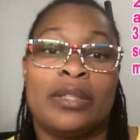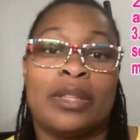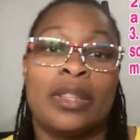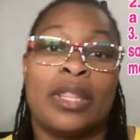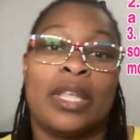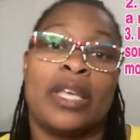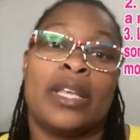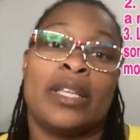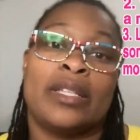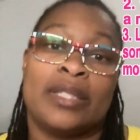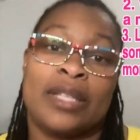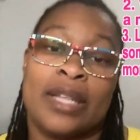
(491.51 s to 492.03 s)

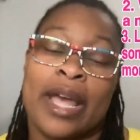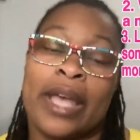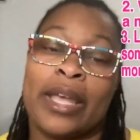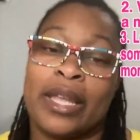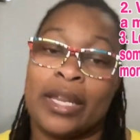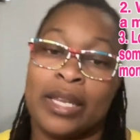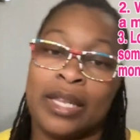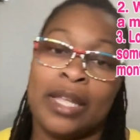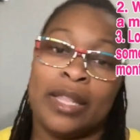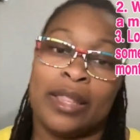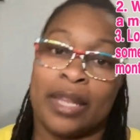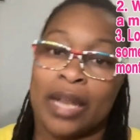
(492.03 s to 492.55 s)
things that I
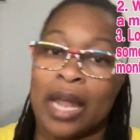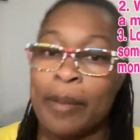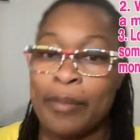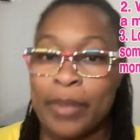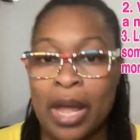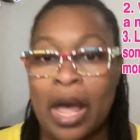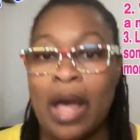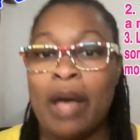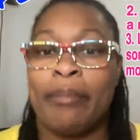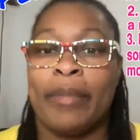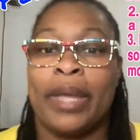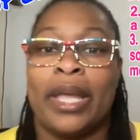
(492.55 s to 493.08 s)
can eat that I'm
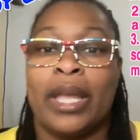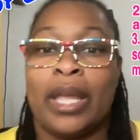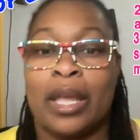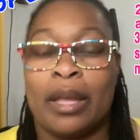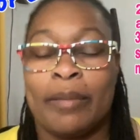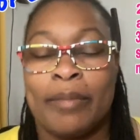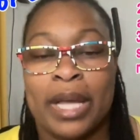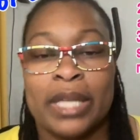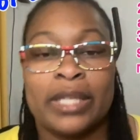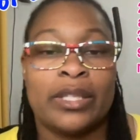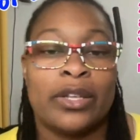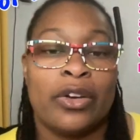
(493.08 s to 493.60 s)
not making
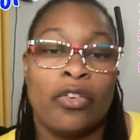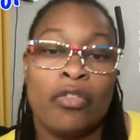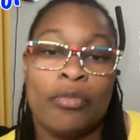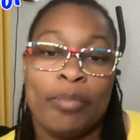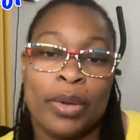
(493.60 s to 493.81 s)
myself,